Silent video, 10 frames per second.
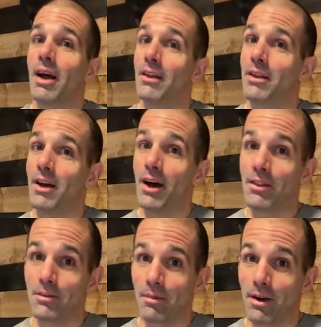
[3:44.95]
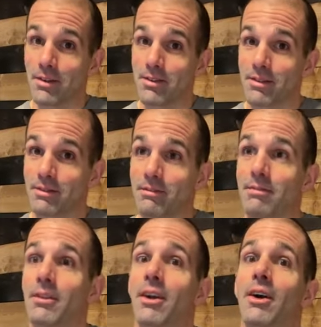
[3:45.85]
And then other months
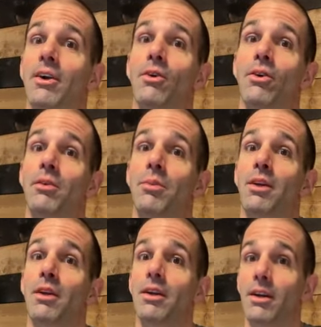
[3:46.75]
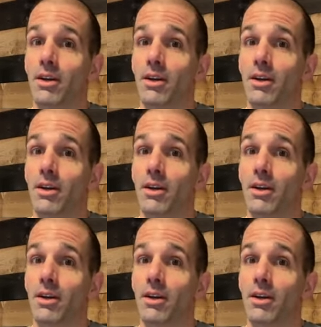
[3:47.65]
are going to be